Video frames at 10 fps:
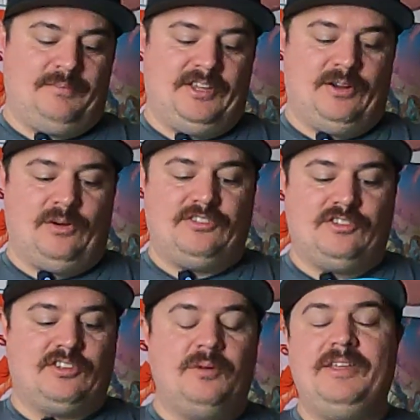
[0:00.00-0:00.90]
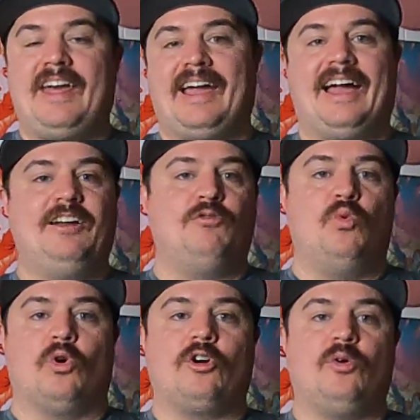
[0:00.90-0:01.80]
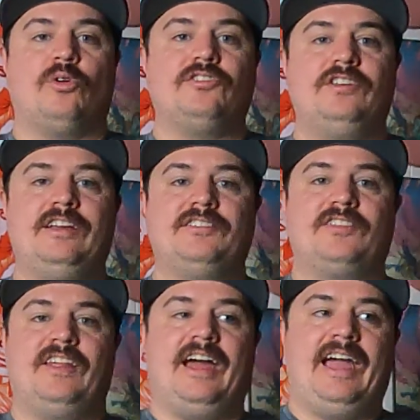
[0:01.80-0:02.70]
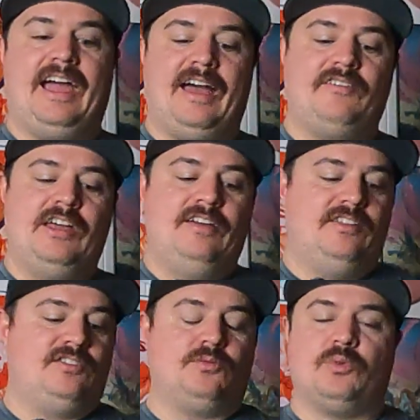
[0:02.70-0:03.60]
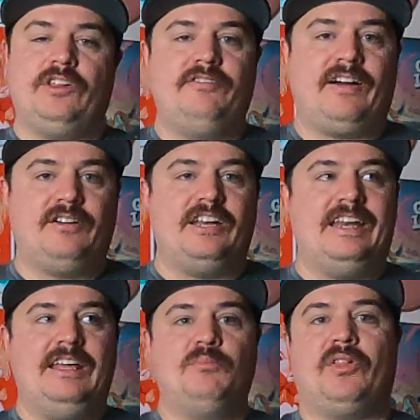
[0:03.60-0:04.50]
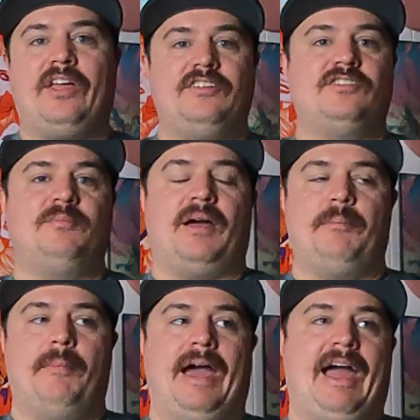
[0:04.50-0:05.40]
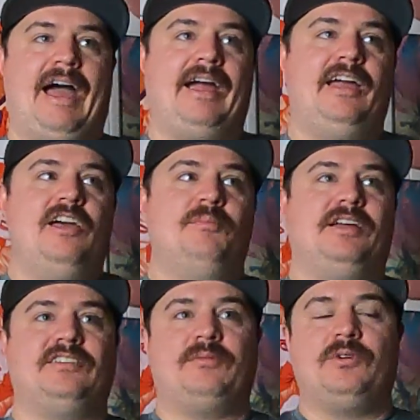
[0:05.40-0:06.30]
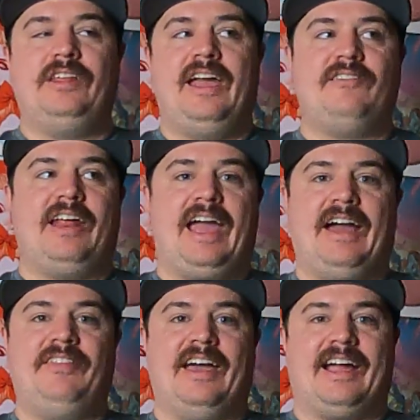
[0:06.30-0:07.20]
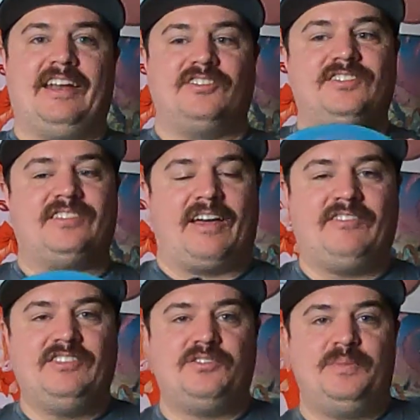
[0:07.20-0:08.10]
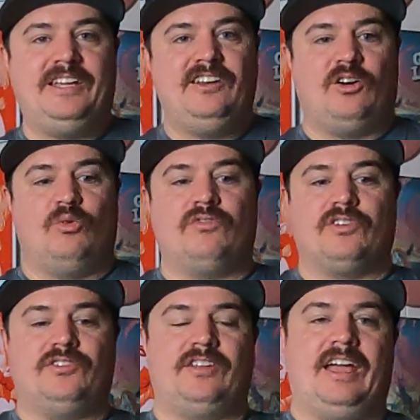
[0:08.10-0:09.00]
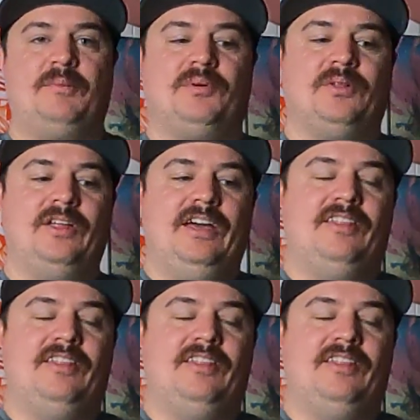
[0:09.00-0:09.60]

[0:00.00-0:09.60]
You know, it's just going to be that kind of workhorse disc that I have. This has really found a neat place in my bag because I really haven't had that kind of 7-speed overstable.